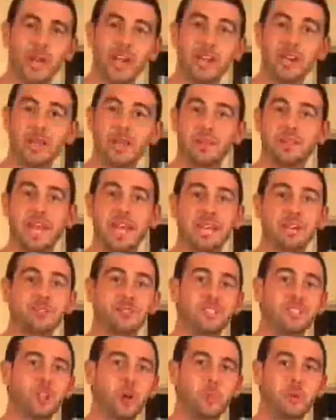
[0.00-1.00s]
Rita, thank
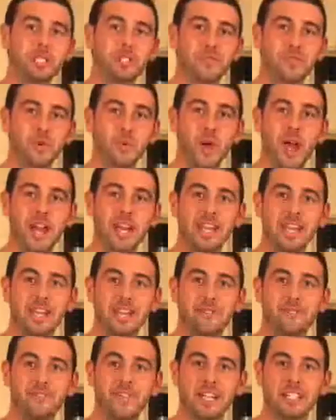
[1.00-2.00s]
you so much for writing
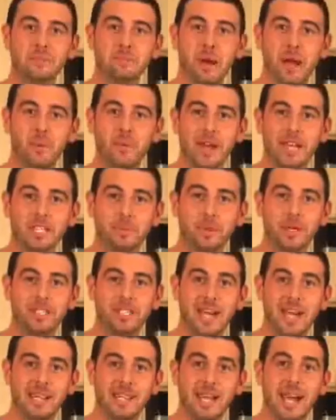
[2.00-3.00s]
into
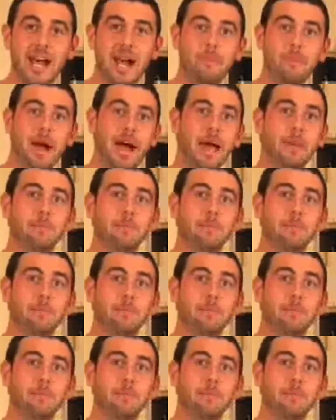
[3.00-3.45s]
FixMyRecipe.com.